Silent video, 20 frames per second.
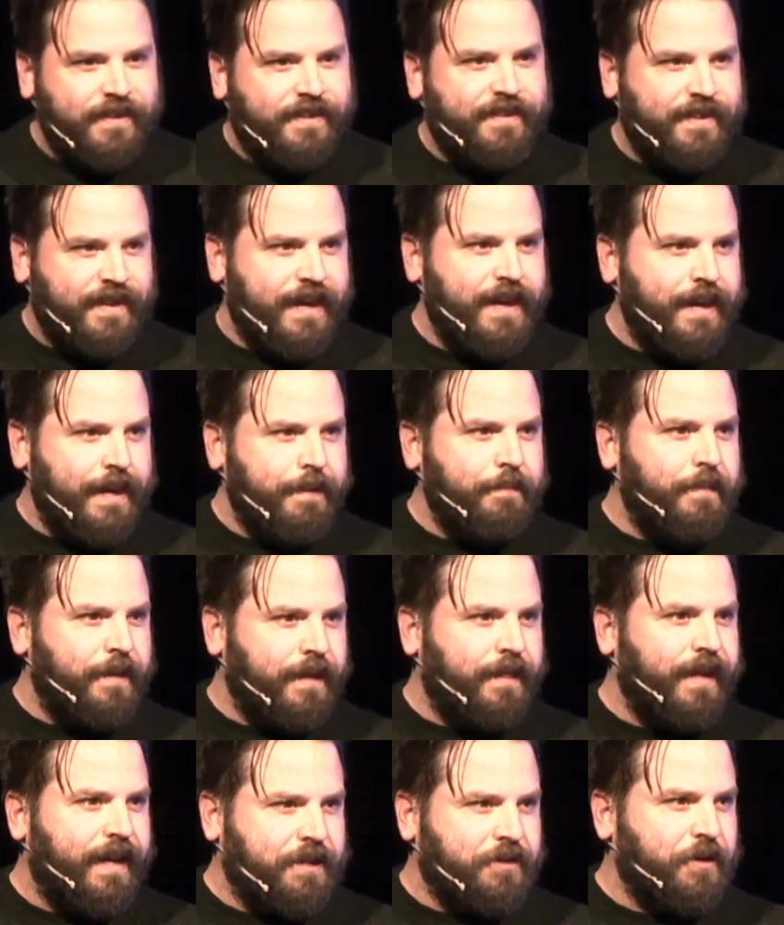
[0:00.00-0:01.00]
on the same
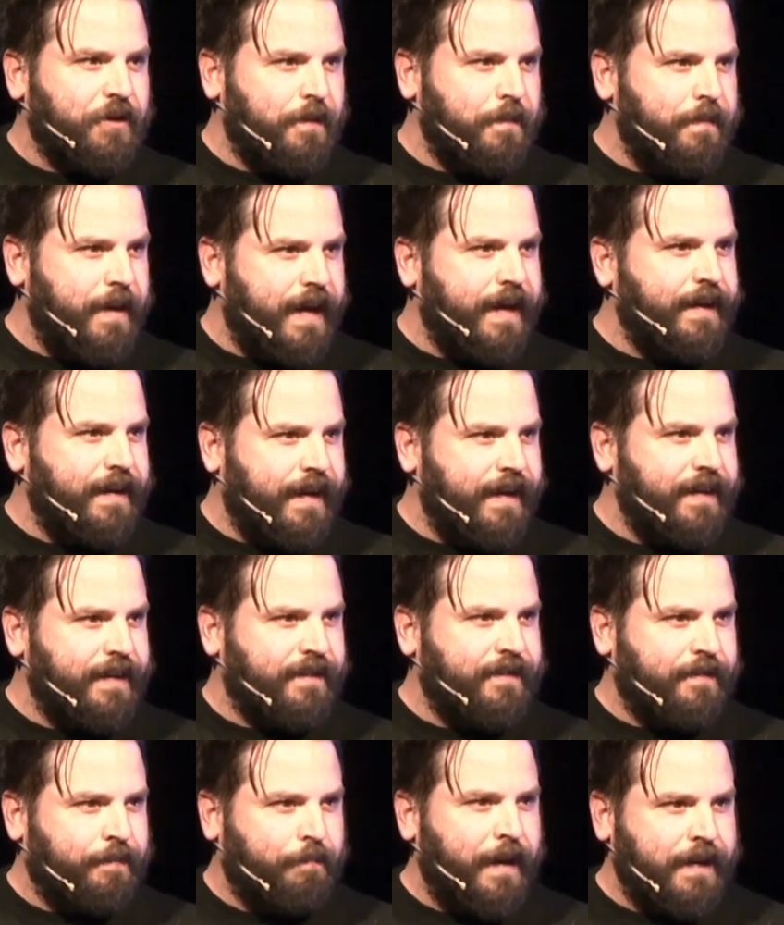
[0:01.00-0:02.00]

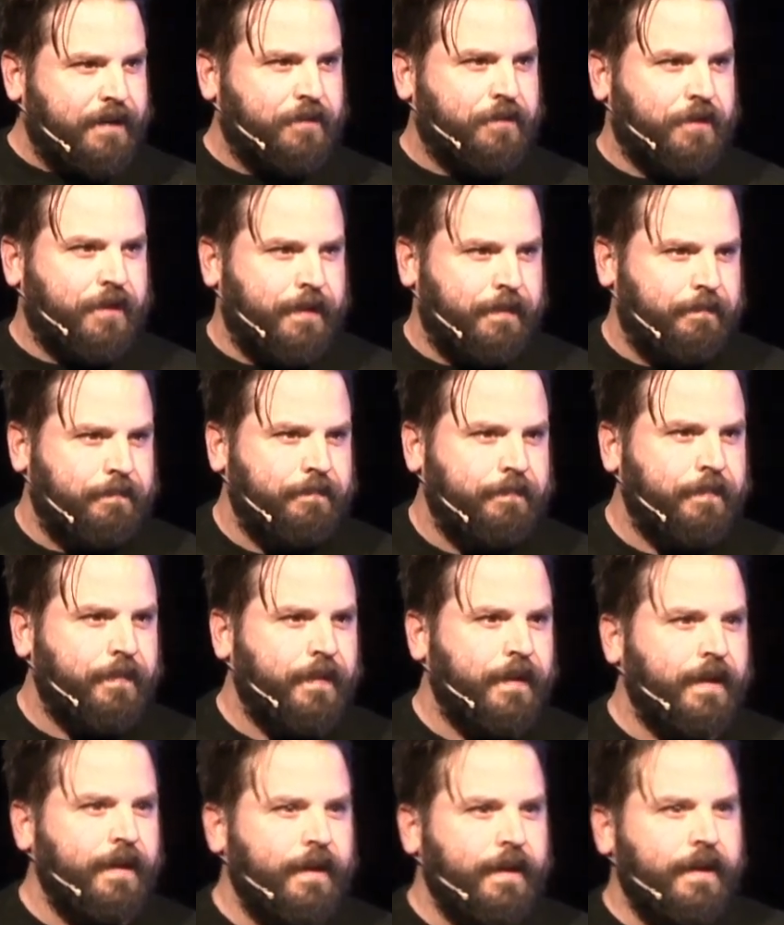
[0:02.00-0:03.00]
electromagnetic spectrum.
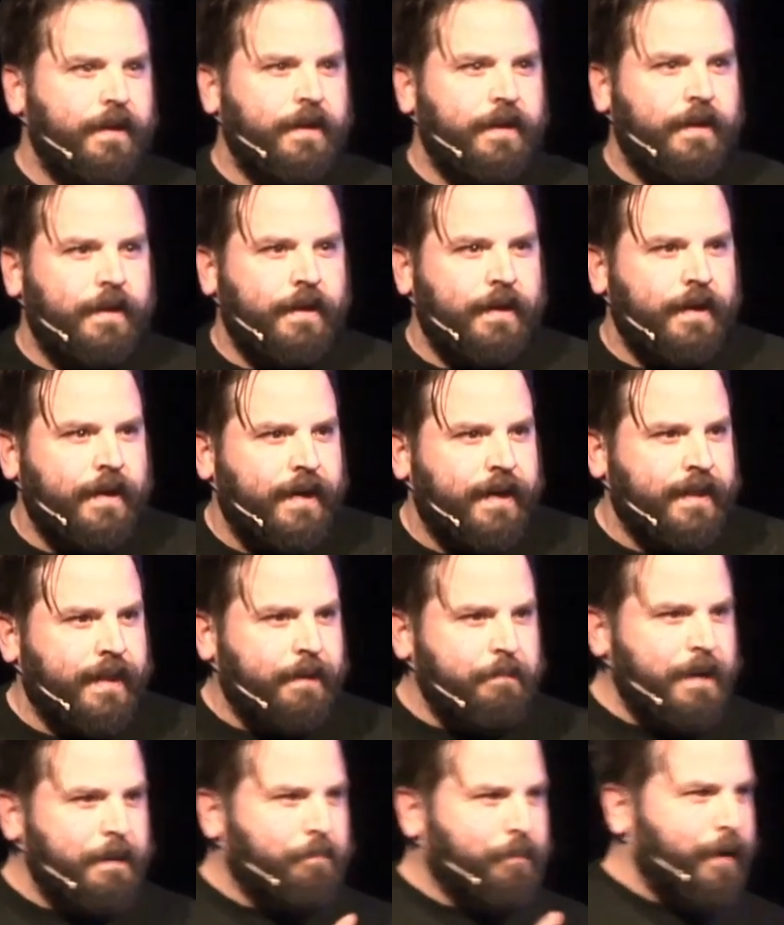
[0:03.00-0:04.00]
And
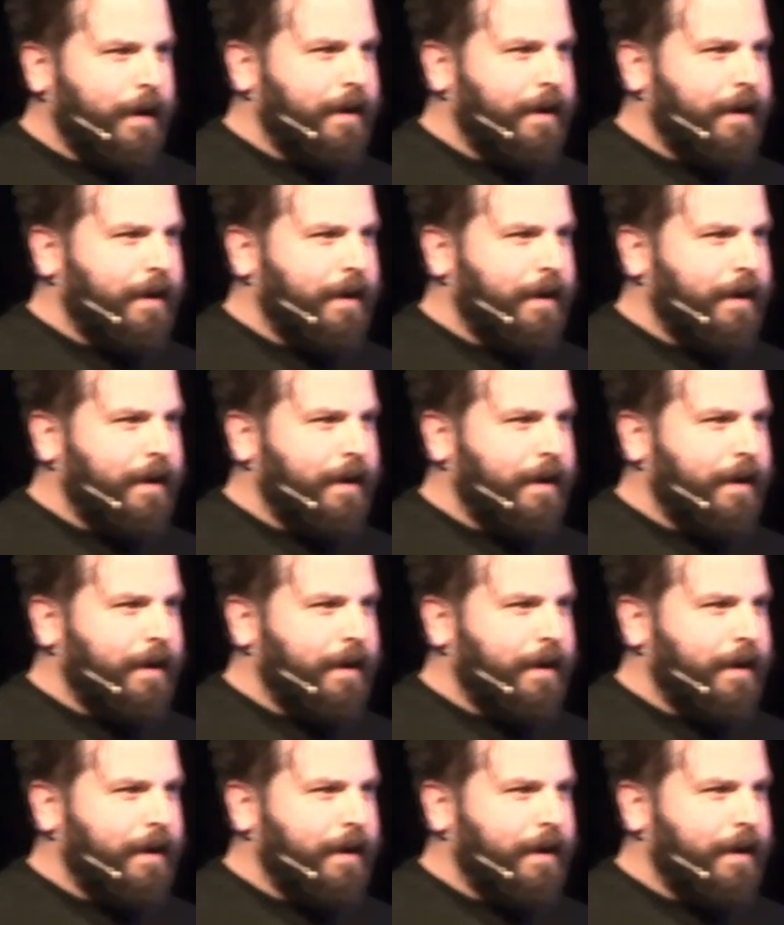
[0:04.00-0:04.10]
let me